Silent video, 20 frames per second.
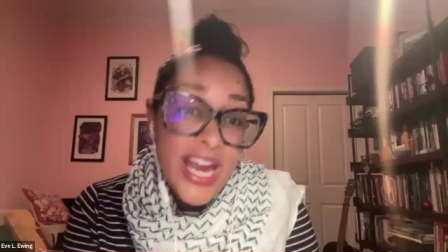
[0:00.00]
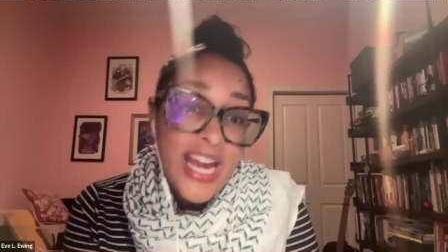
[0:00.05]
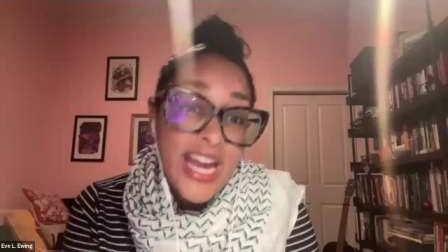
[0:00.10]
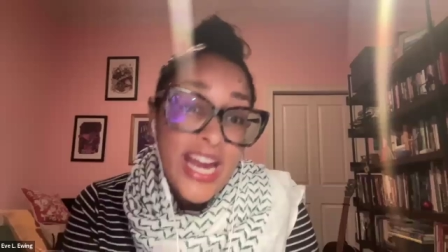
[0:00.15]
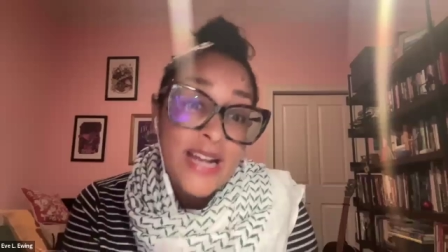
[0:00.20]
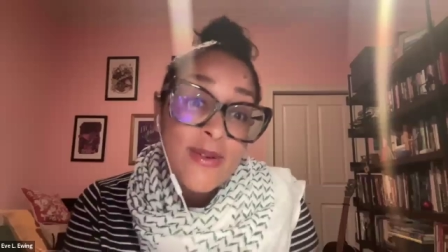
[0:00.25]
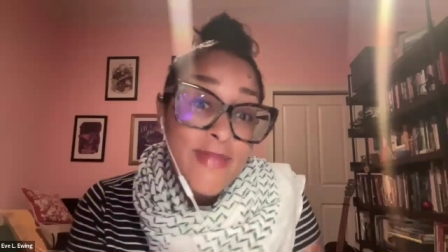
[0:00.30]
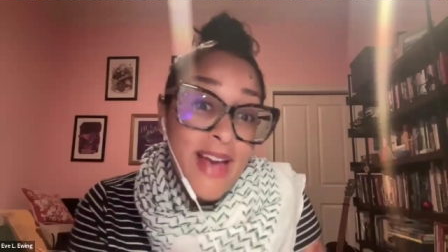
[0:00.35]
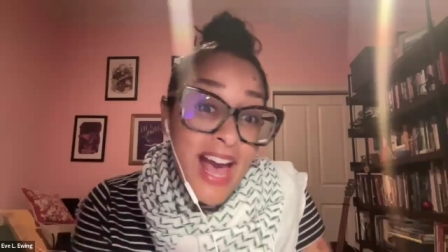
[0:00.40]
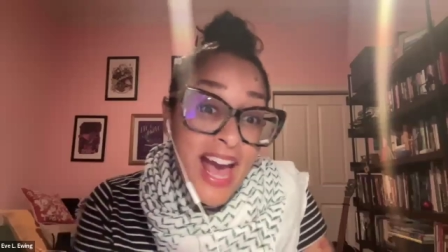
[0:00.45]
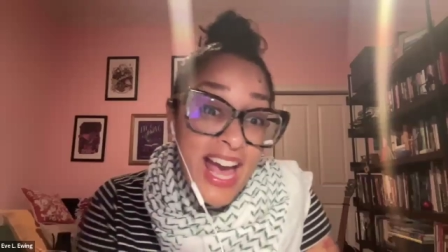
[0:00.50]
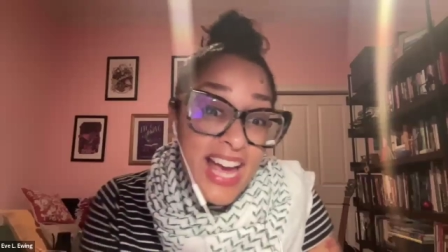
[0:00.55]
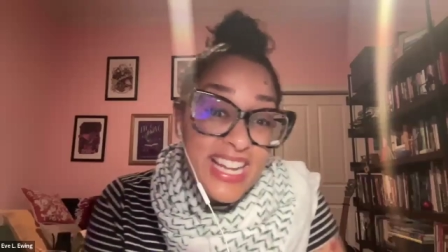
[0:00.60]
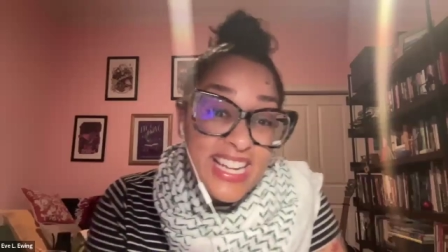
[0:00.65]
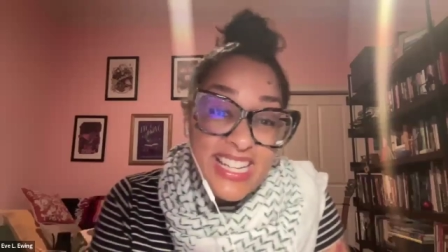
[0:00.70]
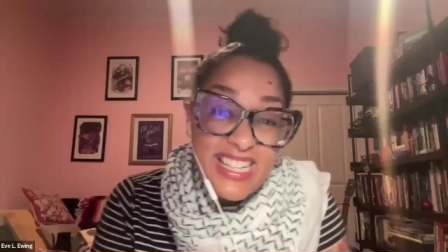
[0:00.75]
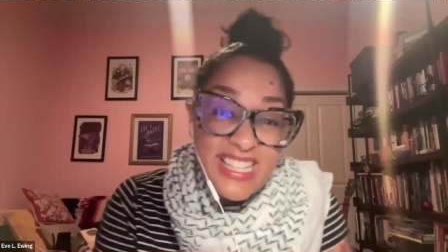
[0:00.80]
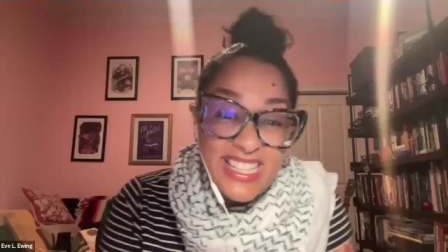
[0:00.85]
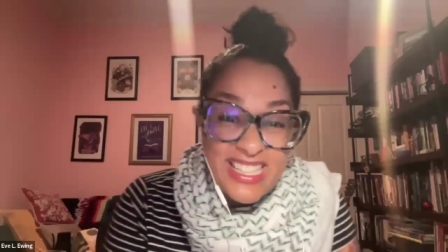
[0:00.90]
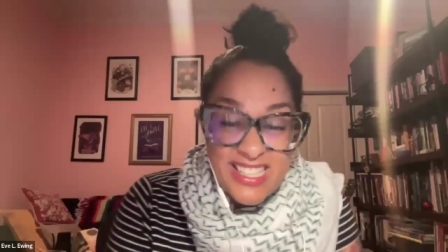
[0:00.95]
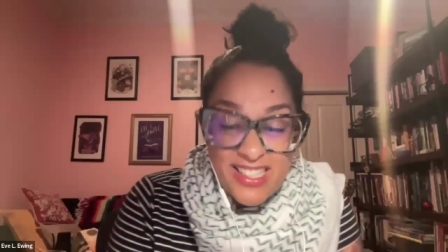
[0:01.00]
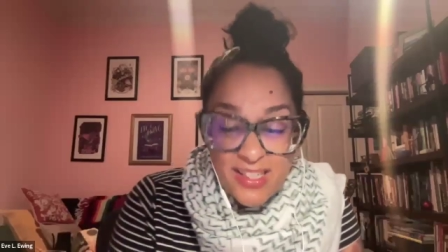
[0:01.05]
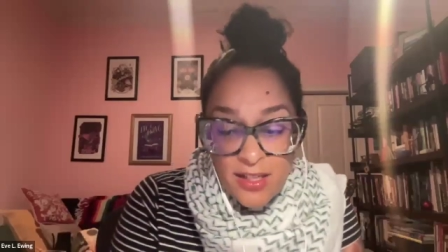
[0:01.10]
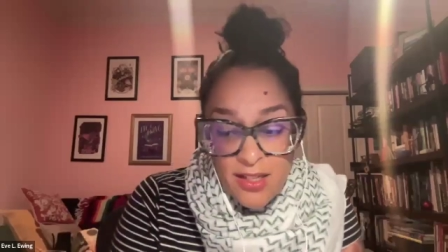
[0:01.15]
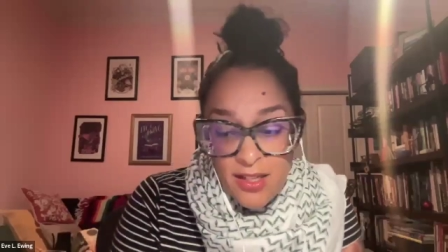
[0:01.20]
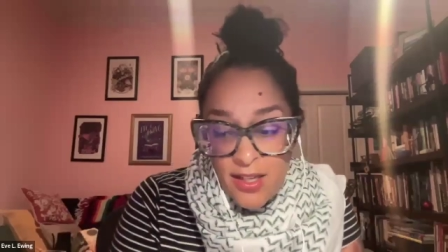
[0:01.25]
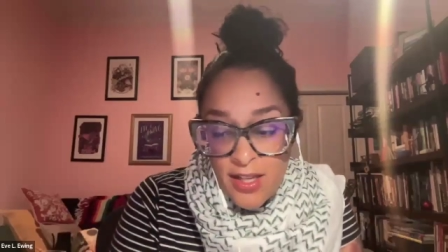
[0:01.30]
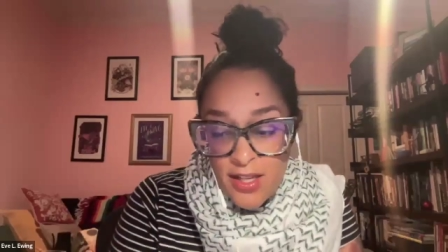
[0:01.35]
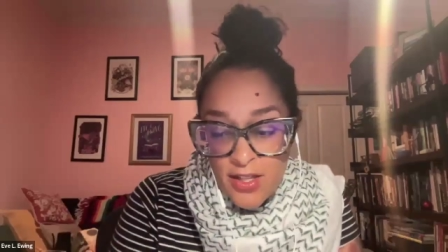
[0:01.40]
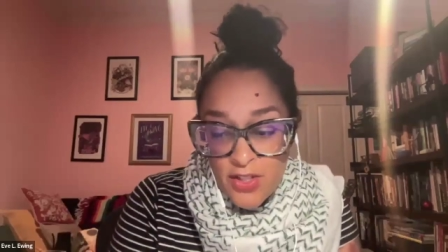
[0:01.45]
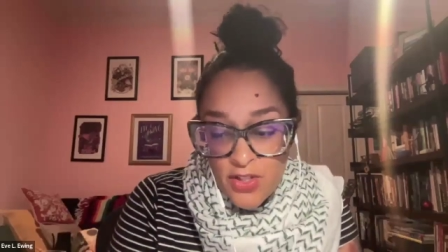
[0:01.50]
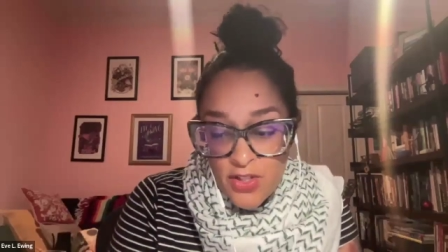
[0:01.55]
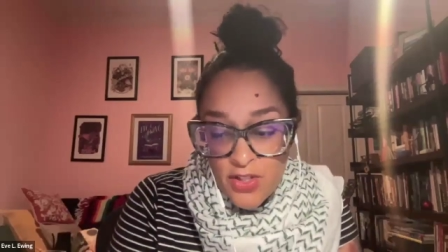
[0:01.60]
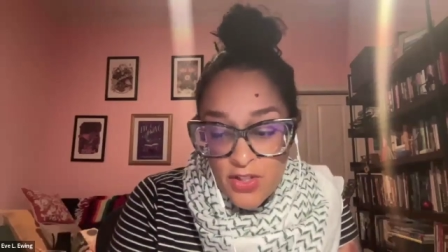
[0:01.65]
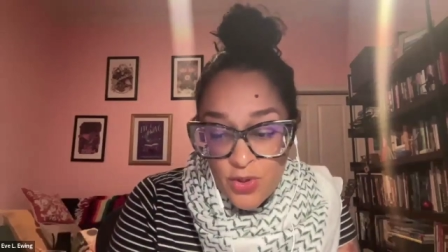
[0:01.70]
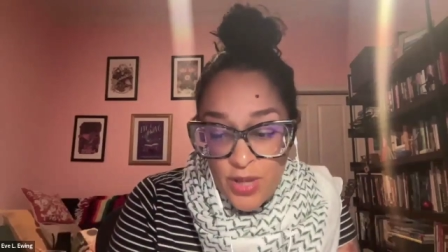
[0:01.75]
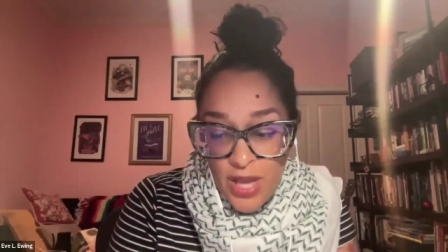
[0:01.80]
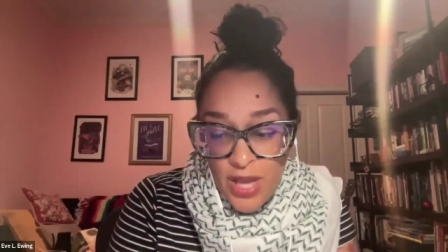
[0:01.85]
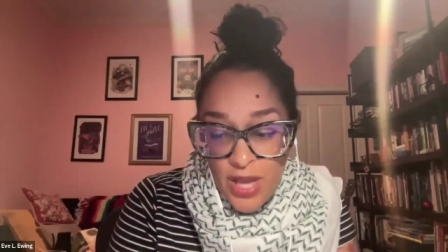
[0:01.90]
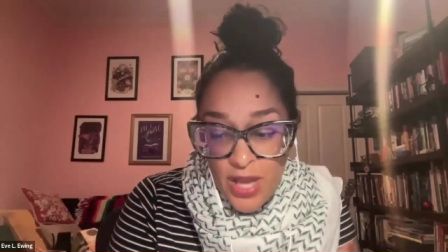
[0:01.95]
It's okay to be mad. It's
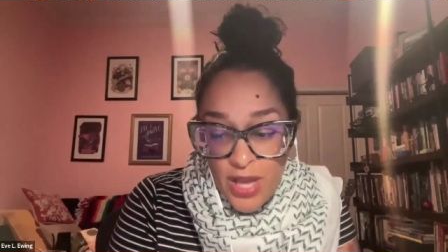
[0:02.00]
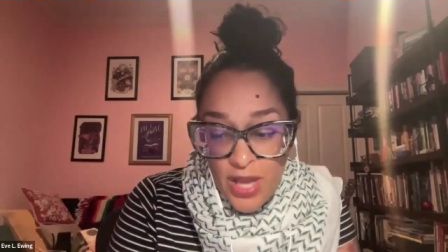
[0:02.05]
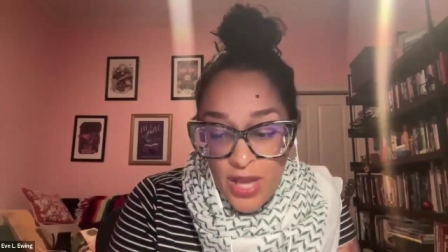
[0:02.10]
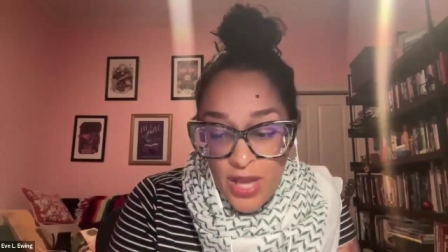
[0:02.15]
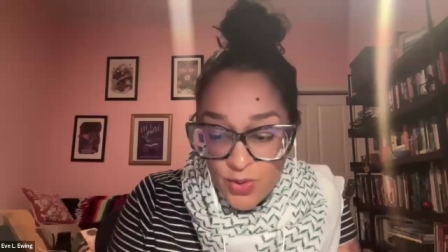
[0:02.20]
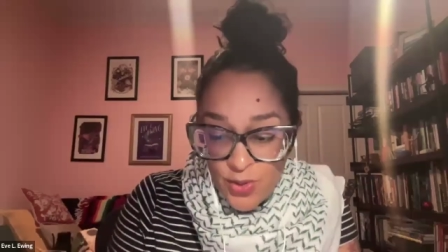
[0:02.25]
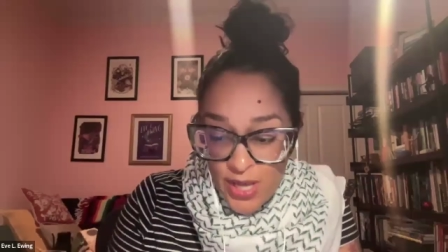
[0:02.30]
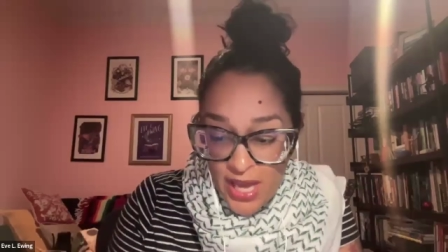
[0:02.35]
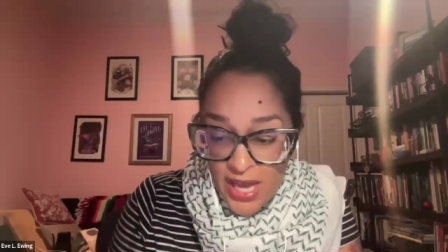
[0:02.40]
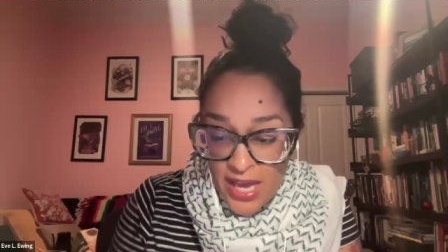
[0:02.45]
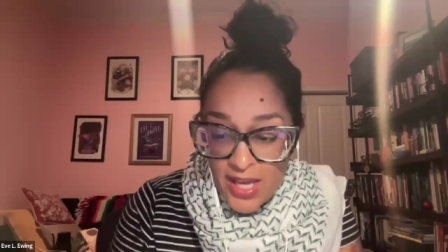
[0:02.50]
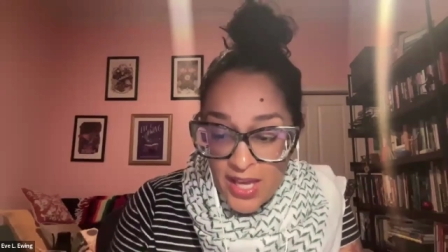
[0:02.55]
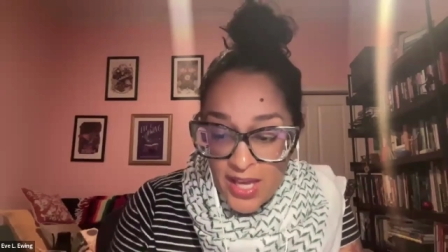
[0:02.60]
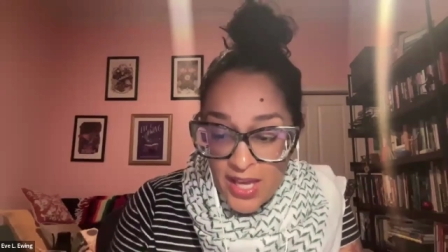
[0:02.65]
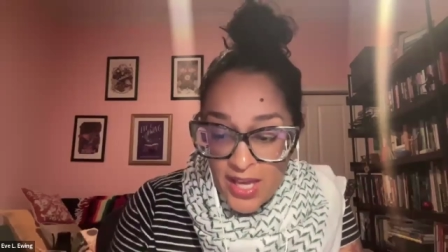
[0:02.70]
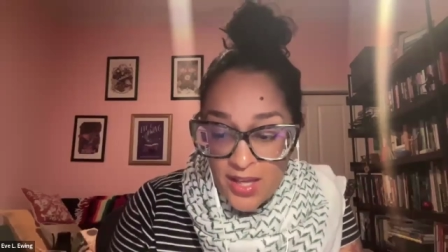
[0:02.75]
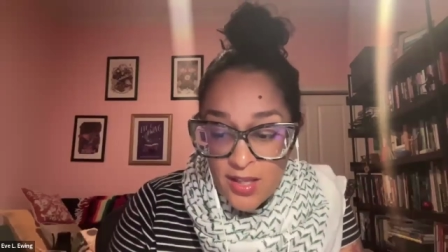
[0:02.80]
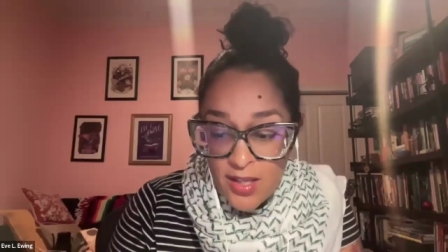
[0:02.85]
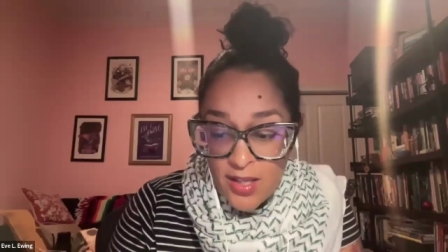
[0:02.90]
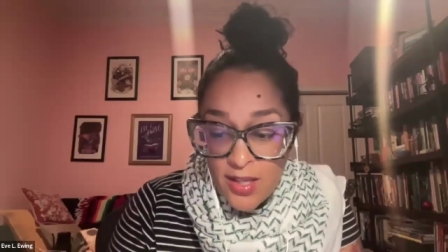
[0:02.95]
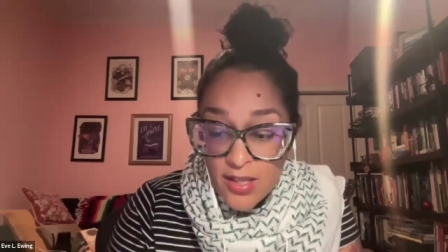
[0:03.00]
okay. It's okay.